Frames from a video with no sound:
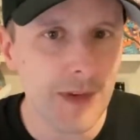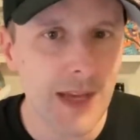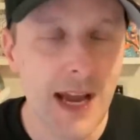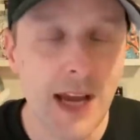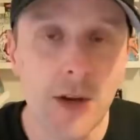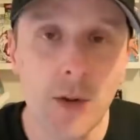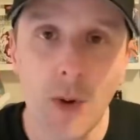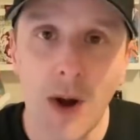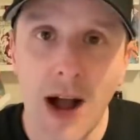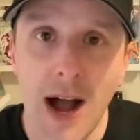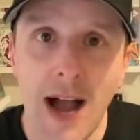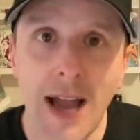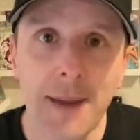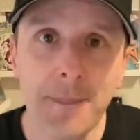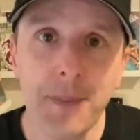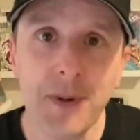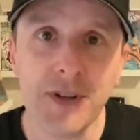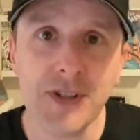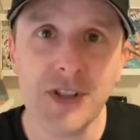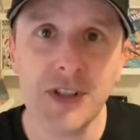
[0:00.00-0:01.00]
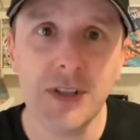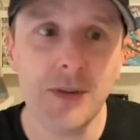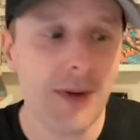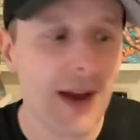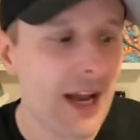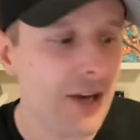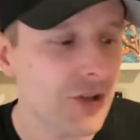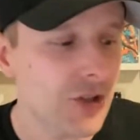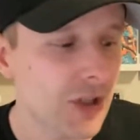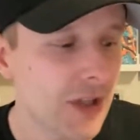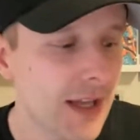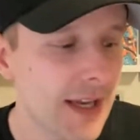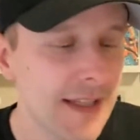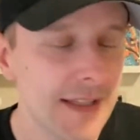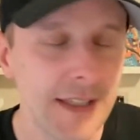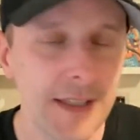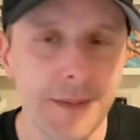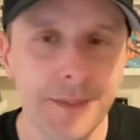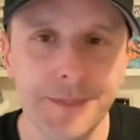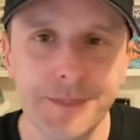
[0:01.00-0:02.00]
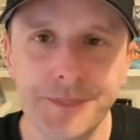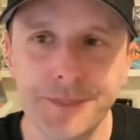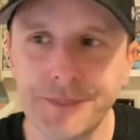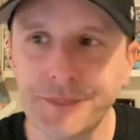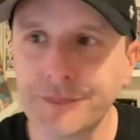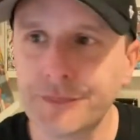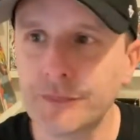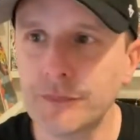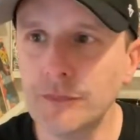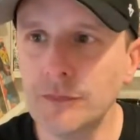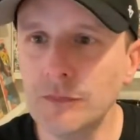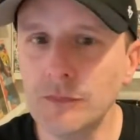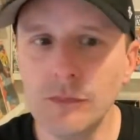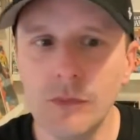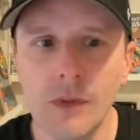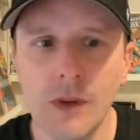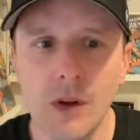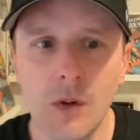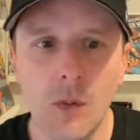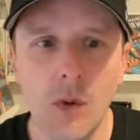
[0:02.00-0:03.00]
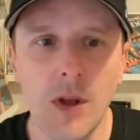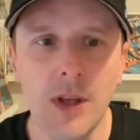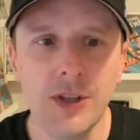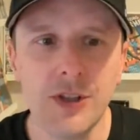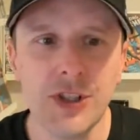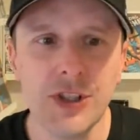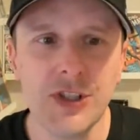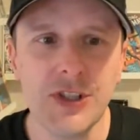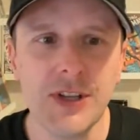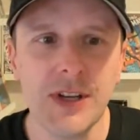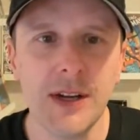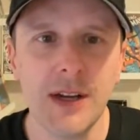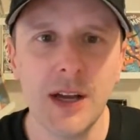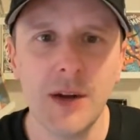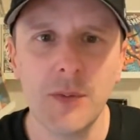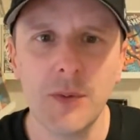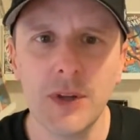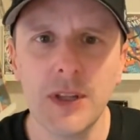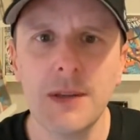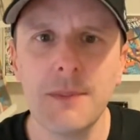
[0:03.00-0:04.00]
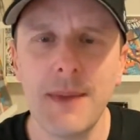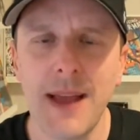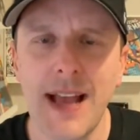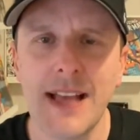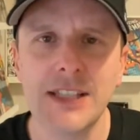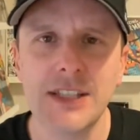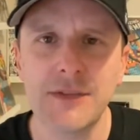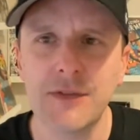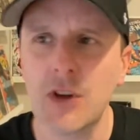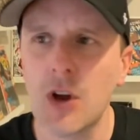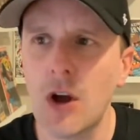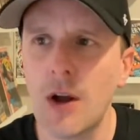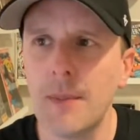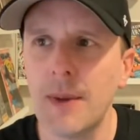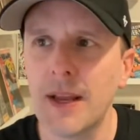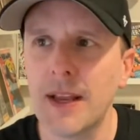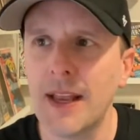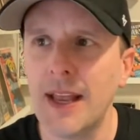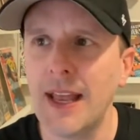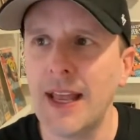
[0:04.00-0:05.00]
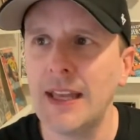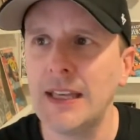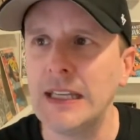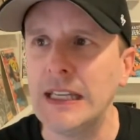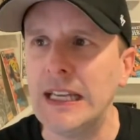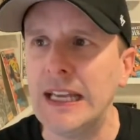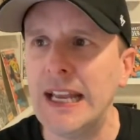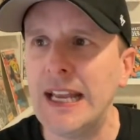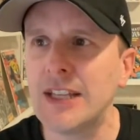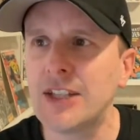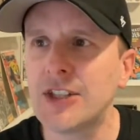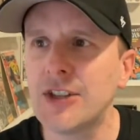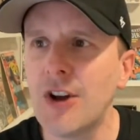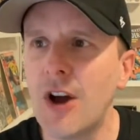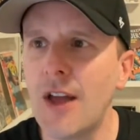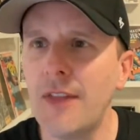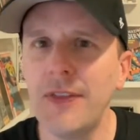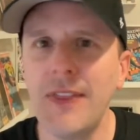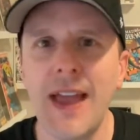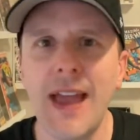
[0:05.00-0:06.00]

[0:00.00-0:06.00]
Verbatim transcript: How do I personally rationalize it? Well, it's just a, a really massive comic, and it's not